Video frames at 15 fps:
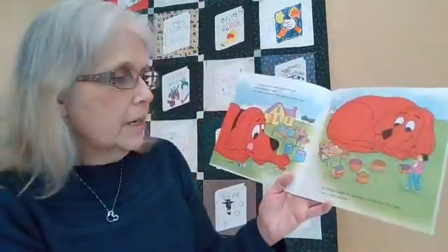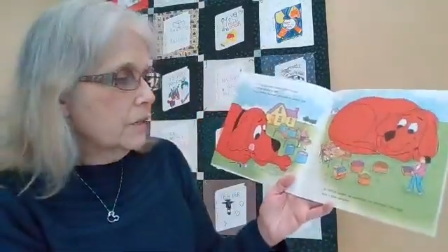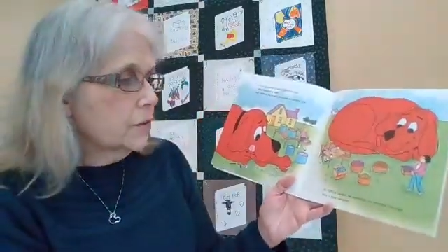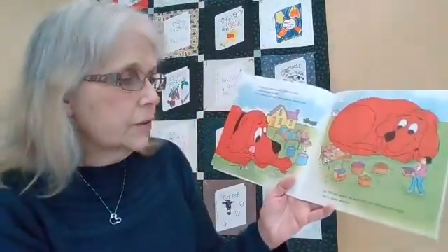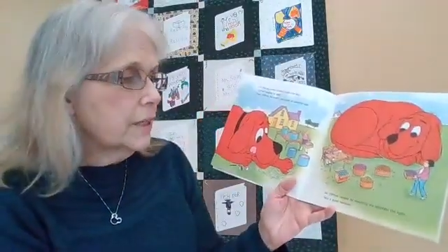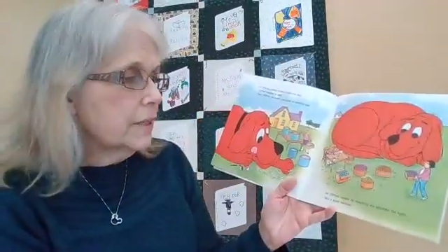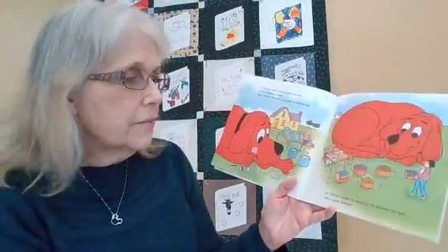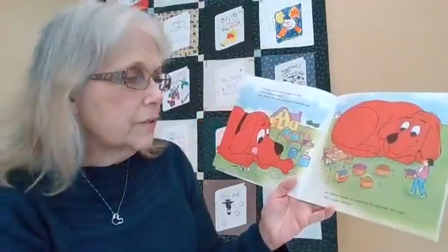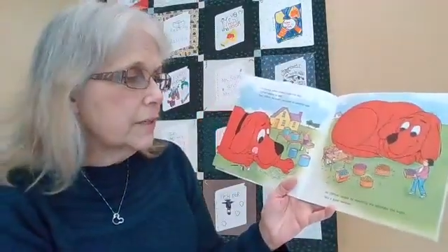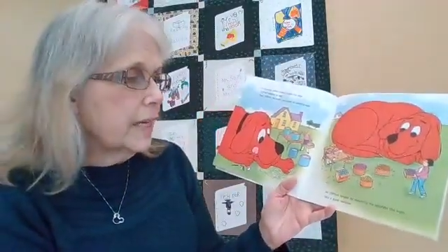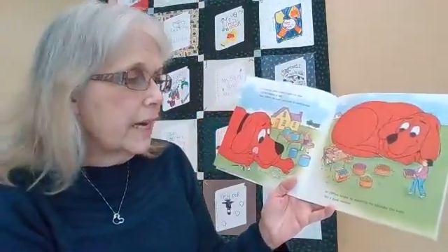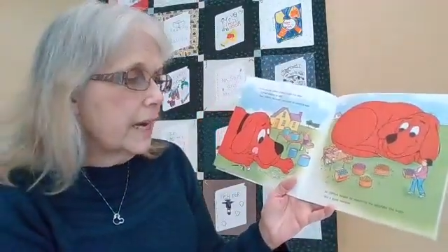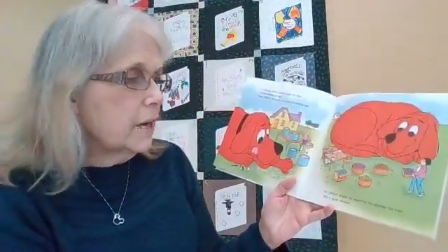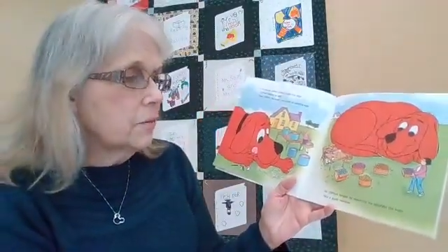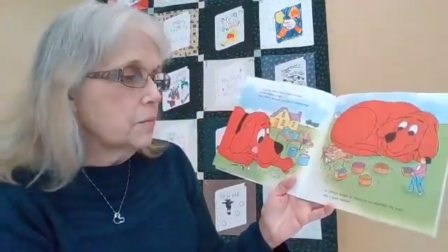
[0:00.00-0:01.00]
So Clifford
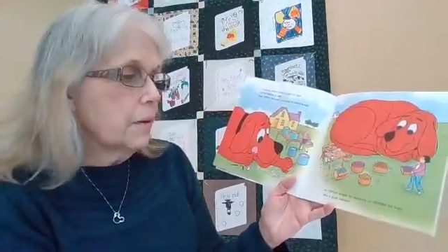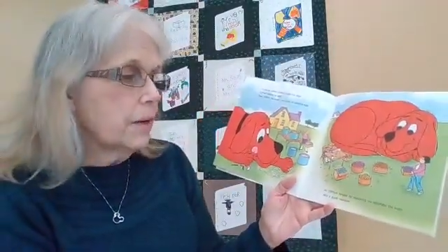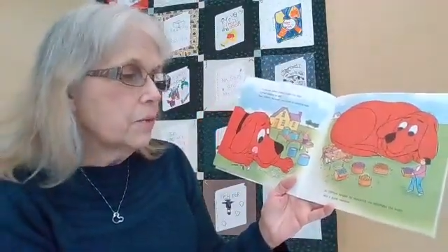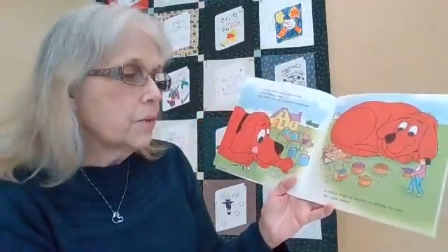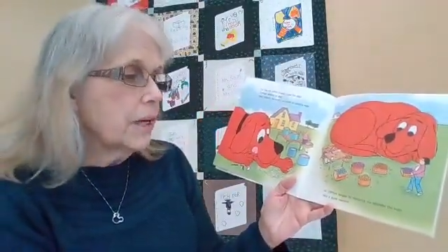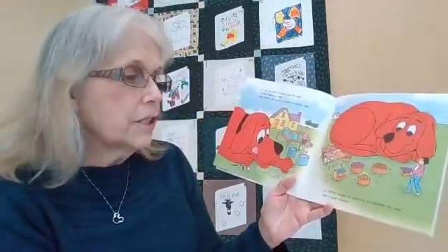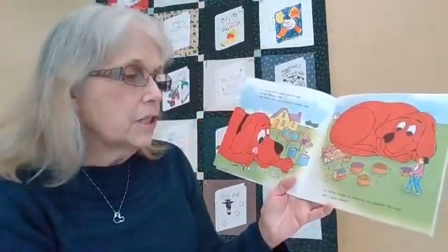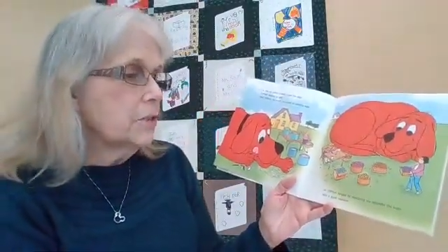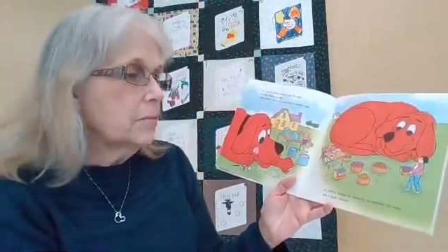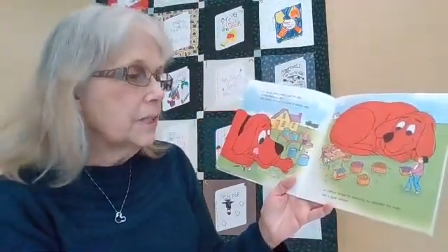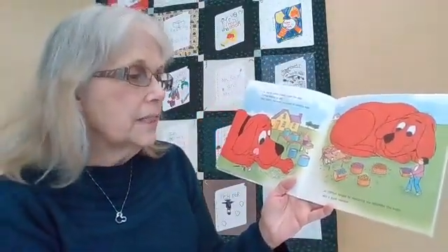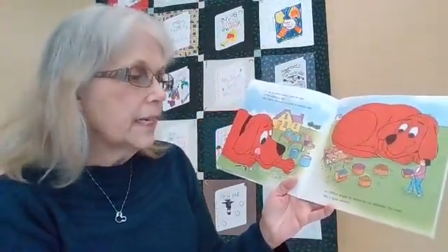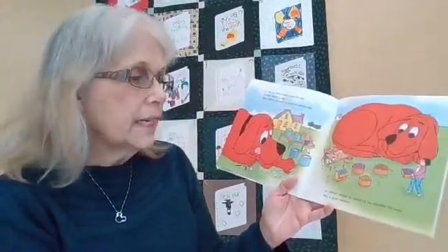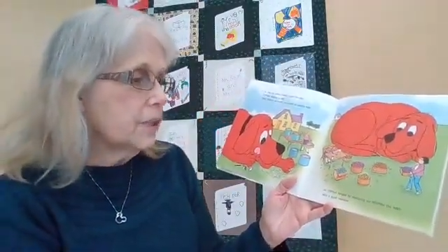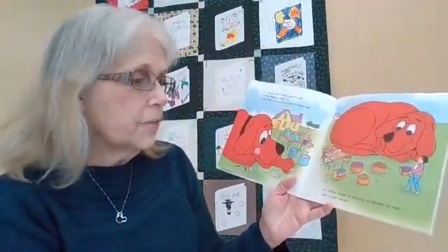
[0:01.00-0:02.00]
helped by watching
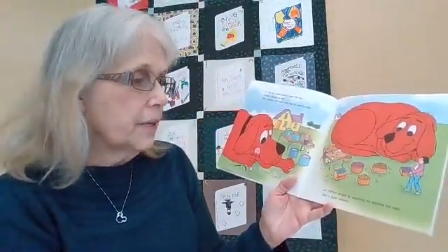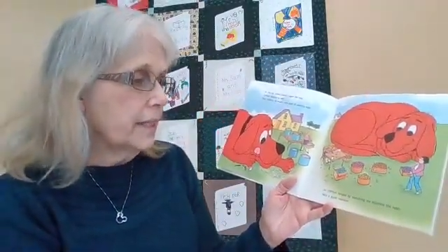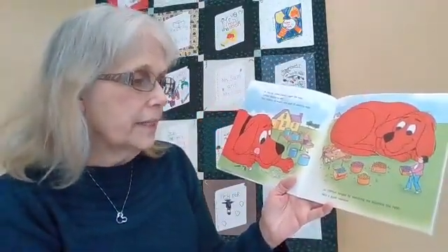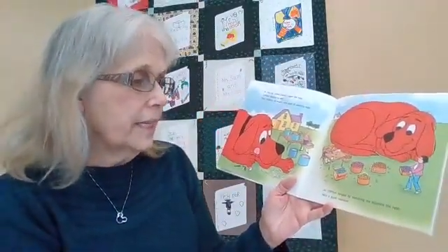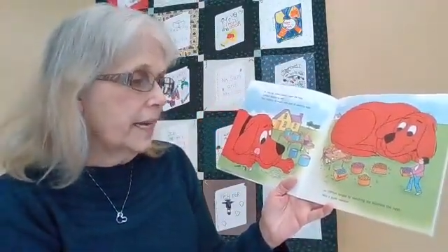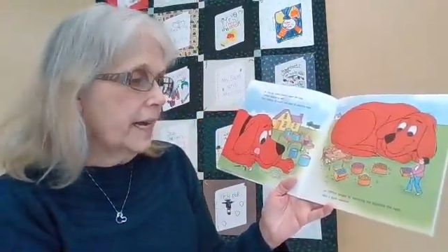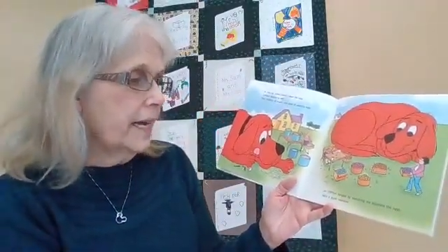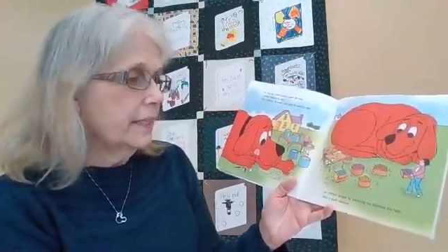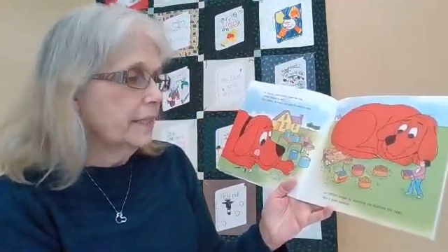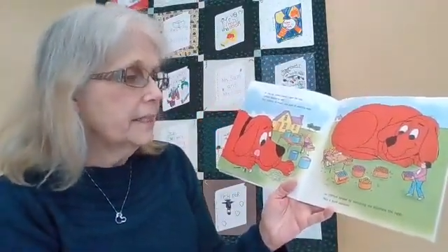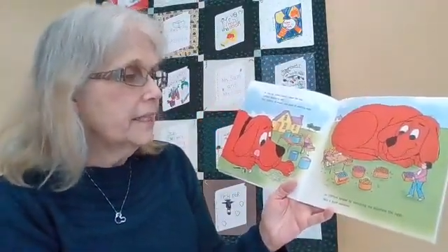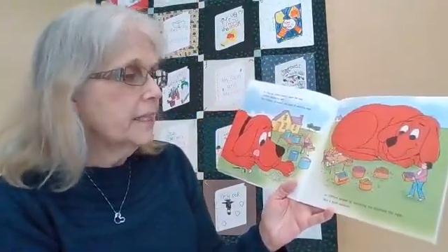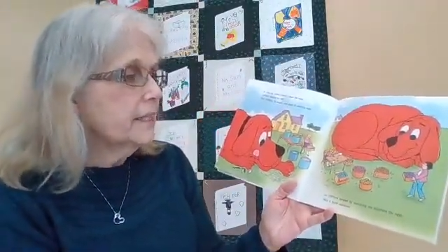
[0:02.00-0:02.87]
me decorate the eggs.